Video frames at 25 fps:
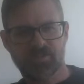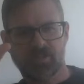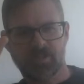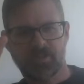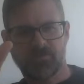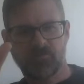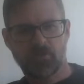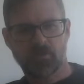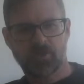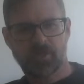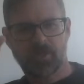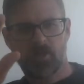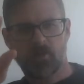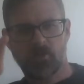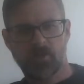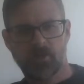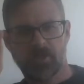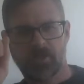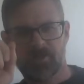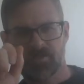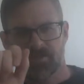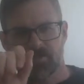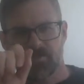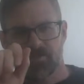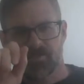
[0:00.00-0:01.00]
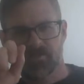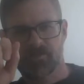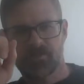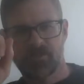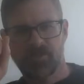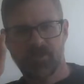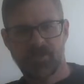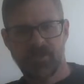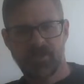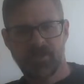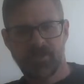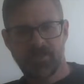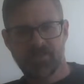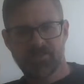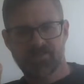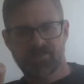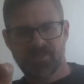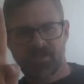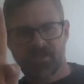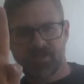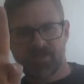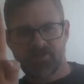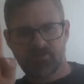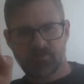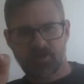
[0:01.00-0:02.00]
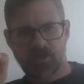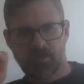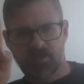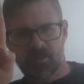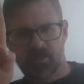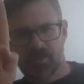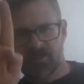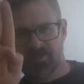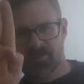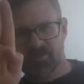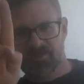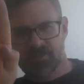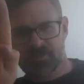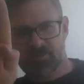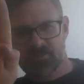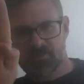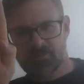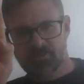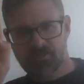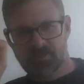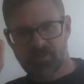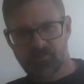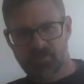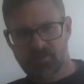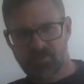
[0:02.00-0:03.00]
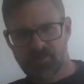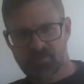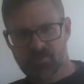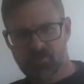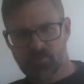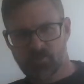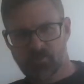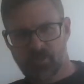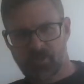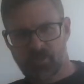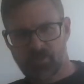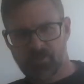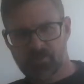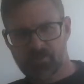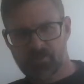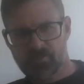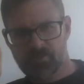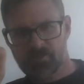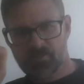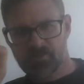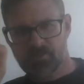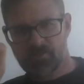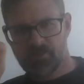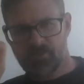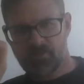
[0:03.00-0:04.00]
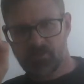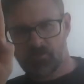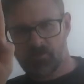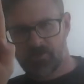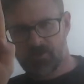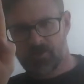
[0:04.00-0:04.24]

the level of calculations. Setting direct line signals in position locations. You know